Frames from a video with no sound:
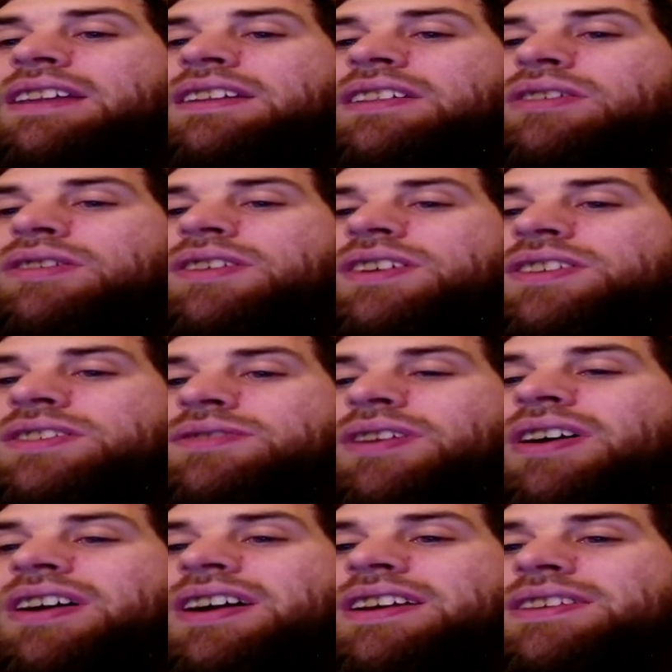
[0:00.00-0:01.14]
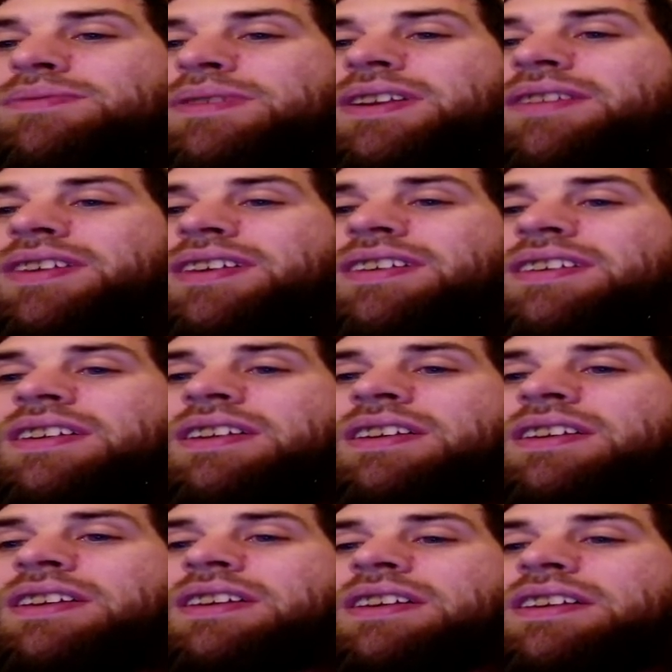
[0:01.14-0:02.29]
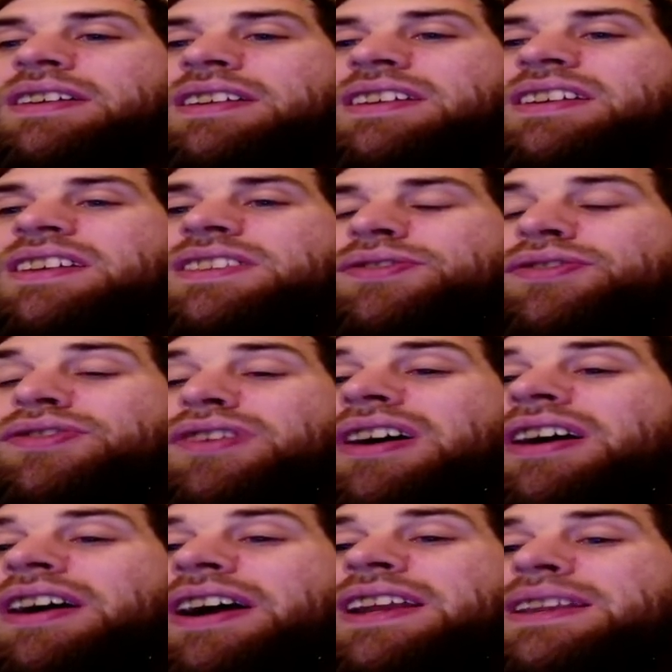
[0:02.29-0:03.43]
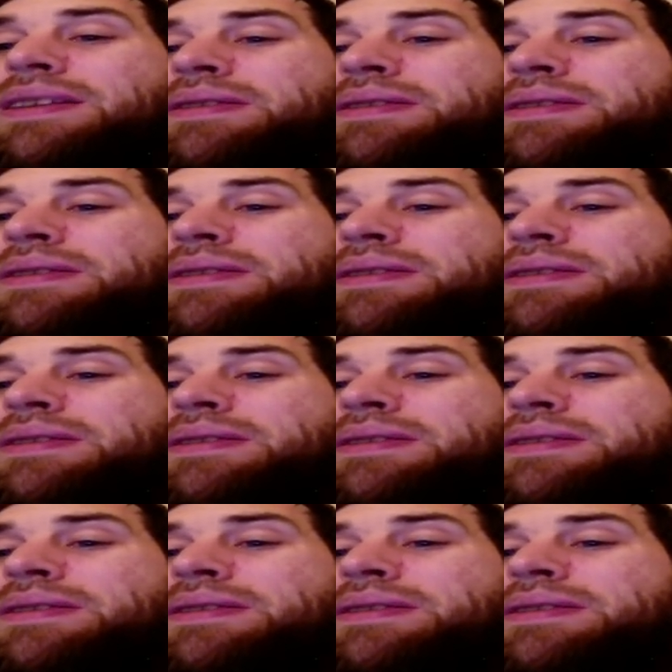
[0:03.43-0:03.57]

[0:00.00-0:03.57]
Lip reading: Glorious Rise, whatever. It's fine.